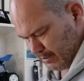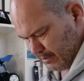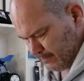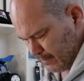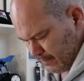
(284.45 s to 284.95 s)

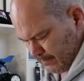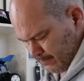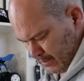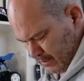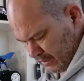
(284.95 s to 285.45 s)
But
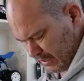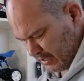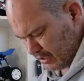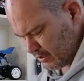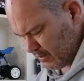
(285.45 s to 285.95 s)

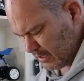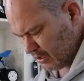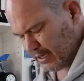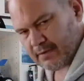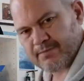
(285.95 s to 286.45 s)
see, this one,
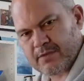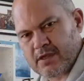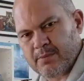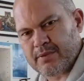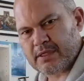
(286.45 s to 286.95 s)
like,
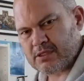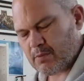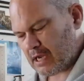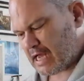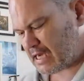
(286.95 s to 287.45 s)
compared to
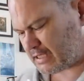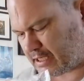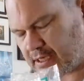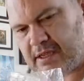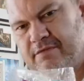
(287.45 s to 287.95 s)
my last
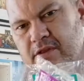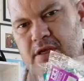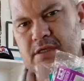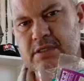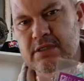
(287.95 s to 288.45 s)
kit,
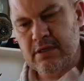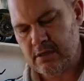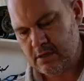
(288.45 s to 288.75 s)
everything is,